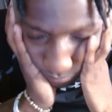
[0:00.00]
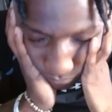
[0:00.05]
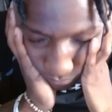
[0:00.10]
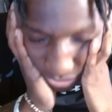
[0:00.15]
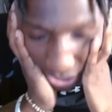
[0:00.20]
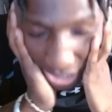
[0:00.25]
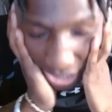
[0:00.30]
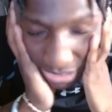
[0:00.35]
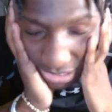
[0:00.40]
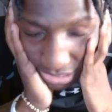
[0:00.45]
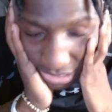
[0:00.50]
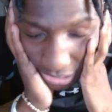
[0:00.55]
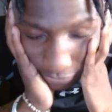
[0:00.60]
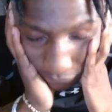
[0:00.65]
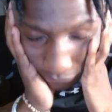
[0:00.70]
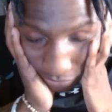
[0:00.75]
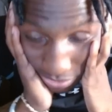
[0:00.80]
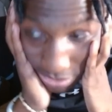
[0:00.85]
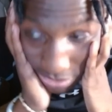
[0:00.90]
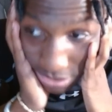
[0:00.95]
I think I
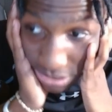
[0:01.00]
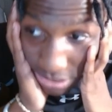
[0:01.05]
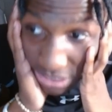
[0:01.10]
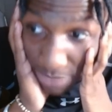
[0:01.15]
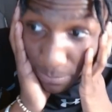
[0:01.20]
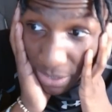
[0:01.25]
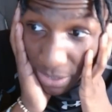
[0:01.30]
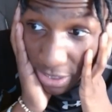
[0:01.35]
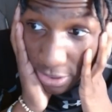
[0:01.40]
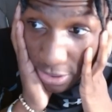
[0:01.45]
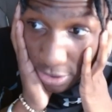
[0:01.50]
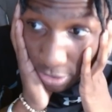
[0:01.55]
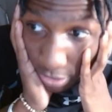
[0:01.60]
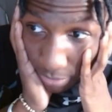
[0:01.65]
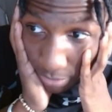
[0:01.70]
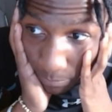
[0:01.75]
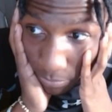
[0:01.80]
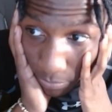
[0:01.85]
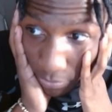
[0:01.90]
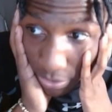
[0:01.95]
fell asleep at a
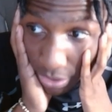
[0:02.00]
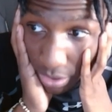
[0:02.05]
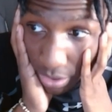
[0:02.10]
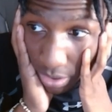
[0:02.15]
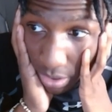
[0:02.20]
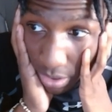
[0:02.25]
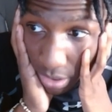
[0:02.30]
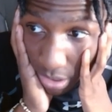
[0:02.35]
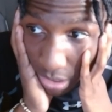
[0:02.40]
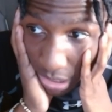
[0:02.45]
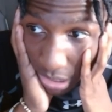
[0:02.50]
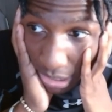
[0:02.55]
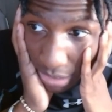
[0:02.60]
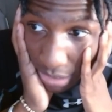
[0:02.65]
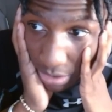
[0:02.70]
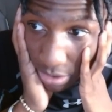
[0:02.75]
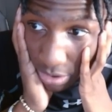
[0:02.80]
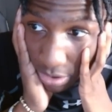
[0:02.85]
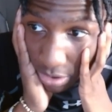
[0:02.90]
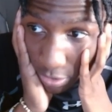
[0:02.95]
certain point. I
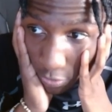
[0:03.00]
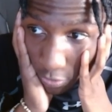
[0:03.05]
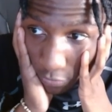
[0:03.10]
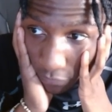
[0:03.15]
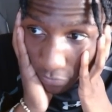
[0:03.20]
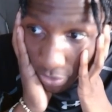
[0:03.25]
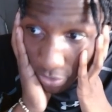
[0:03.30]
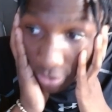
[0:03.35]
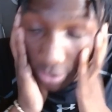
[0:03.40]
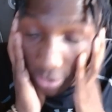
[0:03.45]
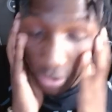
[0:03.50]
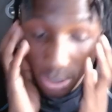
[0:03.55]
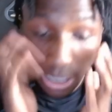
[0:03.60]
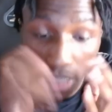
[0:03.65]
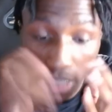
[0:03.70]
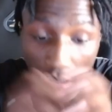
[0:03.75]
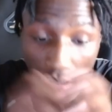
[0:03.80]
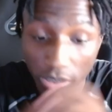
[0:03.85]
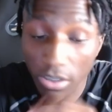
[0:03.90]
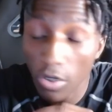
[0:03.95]
look over,
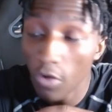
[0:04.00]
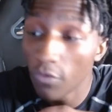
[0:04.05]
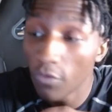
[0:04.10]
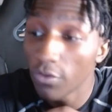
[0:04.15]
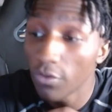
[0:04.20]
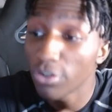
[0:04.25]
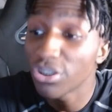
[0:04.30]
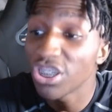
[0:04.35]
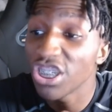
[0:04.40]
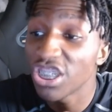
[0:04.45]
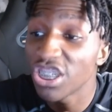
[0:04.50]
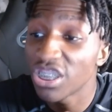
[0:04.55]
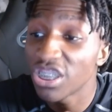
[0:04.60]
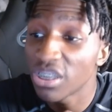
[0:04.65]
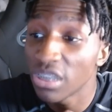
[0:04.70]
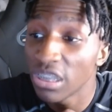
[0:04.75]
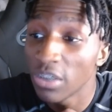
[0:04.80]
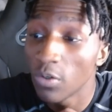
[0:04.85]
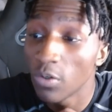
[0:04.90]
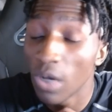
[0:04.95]
she's
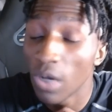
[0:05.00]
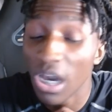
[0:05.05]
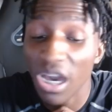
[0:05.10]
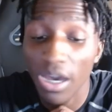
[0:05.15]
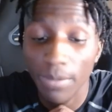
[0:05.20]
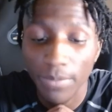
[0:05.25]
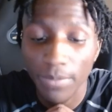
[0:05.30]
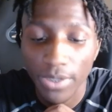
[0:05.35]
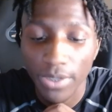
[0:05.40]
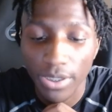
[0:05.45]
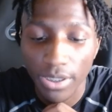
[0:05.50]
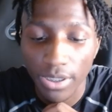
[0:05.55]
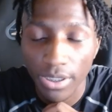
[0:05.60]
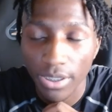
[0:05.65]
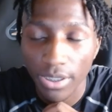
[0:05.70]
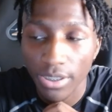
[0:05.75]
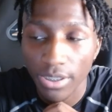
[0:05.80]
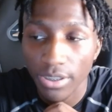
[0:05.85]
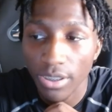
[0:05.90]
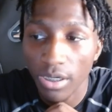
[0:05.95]
still up.
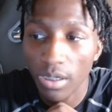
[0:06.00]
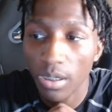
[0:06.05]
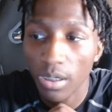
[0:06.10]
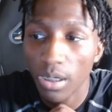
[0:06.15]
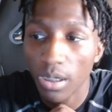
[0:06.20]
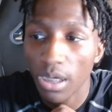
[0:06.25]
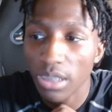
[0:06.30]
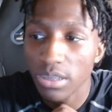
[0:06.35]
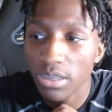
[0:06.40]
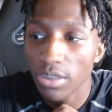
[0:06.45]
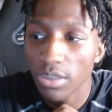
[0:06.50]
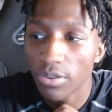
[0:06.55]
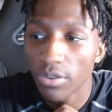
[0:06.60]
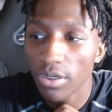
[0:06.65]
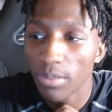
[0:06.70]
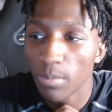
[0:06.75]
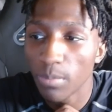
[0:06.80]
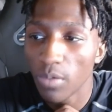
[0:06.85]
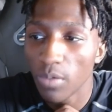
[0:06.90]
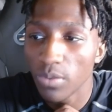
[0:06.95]
Yo, I say,
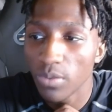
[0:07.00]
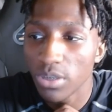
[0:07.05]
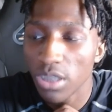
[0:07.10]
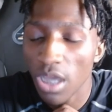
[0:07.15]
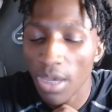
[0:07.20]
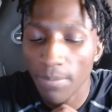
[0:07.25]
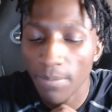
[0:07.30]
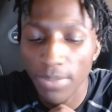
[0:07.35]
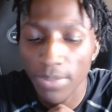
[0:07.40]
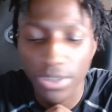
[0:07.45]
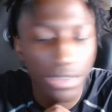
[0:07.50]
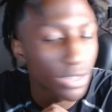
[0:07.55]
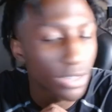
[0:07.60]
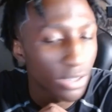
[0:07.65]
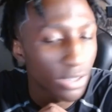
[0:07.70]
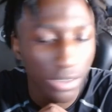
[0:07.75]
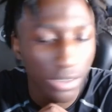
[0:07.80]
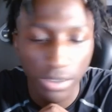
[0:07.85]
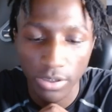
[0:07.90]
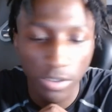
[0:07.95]
Grandma, what time is it?
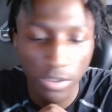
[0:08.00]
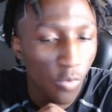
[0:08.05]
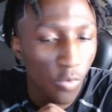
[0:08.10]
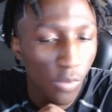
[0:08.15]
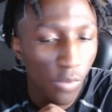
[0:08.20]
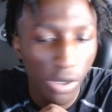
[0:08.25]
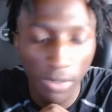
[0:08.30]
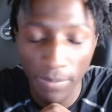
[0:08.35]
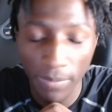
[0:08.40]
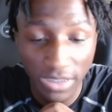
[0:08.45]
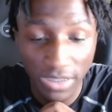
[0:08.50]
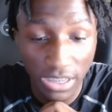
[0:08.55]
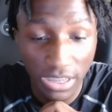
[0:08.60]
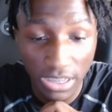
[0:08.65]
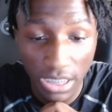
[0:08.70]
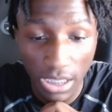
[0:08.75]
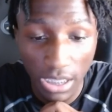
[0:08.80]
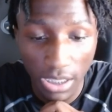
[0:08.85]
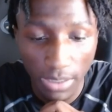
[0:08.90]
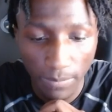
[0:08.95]
Don't worry about the
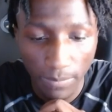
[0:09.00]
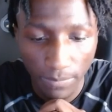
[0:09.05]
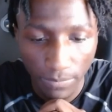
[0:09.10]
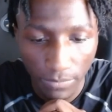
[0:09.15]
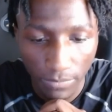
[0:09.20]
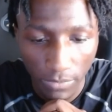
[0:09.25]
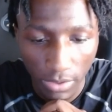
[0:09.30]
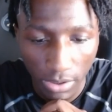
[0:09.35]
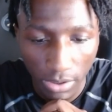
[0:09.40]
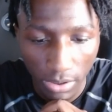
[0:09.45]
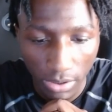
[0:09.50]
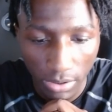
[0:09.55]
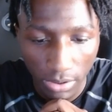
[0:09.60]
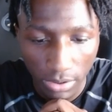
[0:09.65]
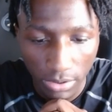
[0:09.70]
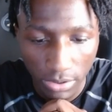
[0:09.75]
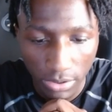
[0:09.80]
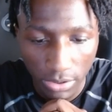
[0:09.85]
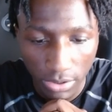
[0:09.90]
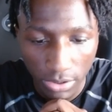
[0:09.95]
time.
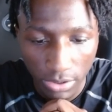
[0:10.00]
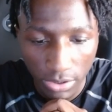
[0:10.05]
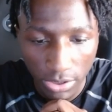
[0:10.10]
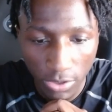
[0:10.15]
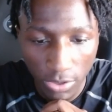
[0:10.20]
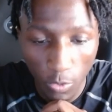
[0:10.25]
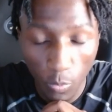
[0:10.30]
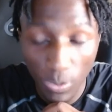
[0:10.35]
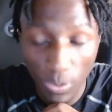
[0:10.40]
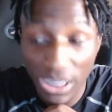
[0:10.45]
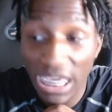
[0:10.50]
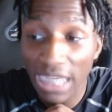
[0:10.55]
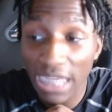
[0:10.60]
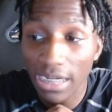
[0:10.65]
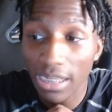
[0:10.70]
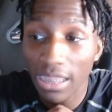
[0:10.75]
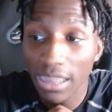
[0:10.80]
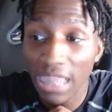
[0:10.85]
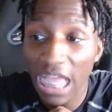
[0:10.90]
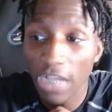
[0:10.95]
So we got a
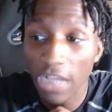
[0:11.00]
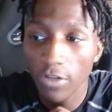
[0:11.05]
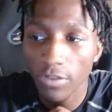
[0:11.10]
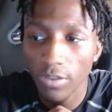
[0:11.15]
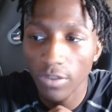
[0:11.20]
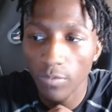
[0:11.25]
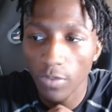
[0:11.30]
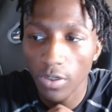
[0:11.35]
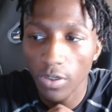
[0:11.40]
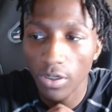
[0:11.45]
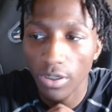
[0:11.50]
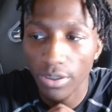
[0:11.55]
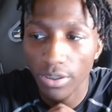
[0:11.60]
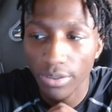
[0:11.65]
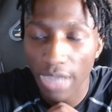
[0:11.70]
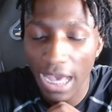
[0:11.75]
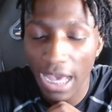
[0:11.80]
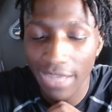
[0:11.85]
clock on the wall. I